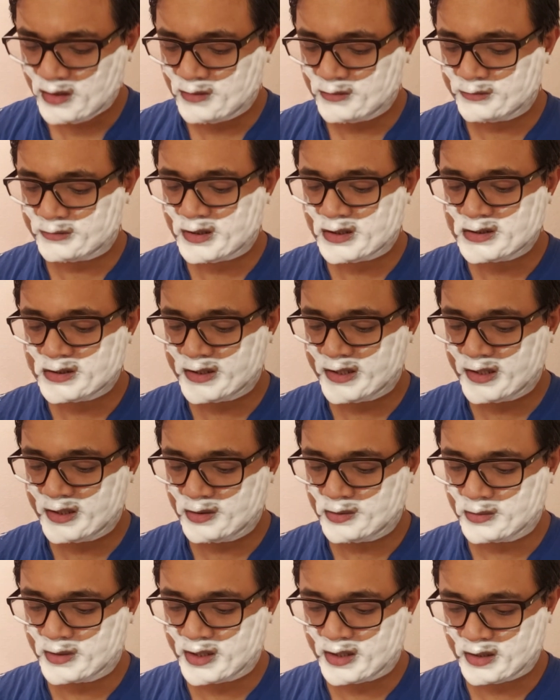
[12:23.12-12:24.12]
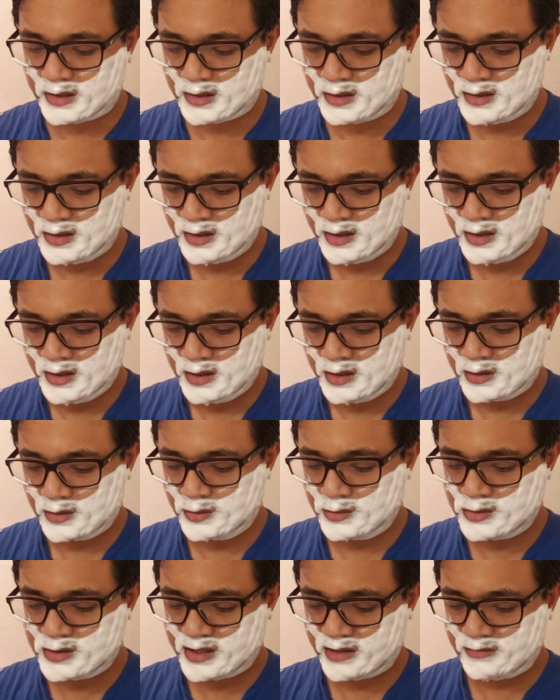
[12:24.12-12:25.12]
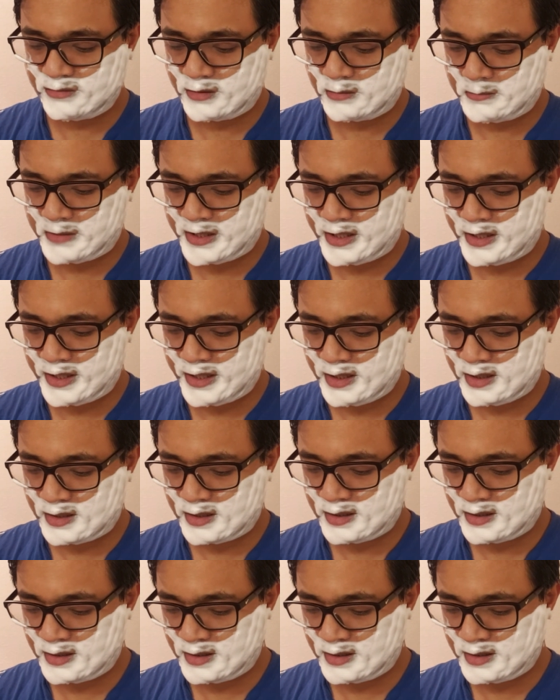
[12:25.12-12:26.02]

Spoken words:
frustrating to get a good shave on my neck.